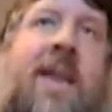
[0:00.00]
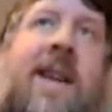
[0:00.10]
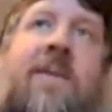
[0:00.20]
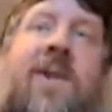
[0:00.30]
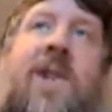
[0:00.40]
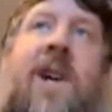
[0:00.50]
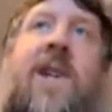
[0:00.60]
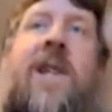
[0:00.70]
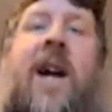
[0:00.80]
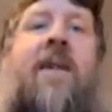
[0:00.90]
it was nice
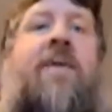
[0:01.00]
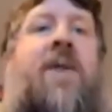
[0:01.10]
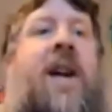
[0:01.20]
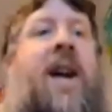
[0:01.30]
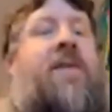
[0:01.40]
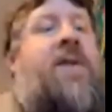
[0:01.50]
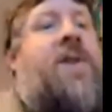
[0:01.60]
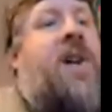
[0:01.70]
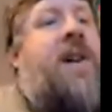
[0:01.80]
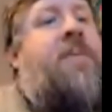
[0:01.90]
to have the
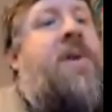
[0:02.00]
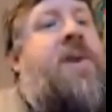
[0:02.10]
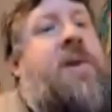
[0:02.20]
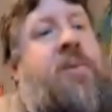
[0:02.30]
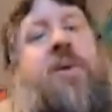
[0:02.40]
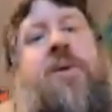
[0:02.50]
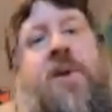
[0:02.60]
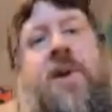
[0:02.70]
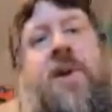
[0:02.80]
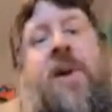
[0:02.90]
time and support
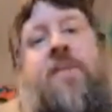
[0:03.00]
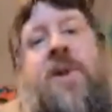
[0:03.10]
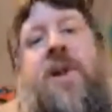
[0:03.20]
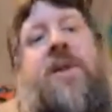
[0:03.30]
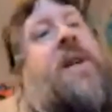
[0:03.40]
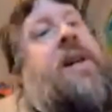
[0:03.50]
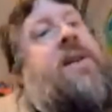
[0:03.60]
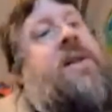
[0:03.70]
to be able to do that.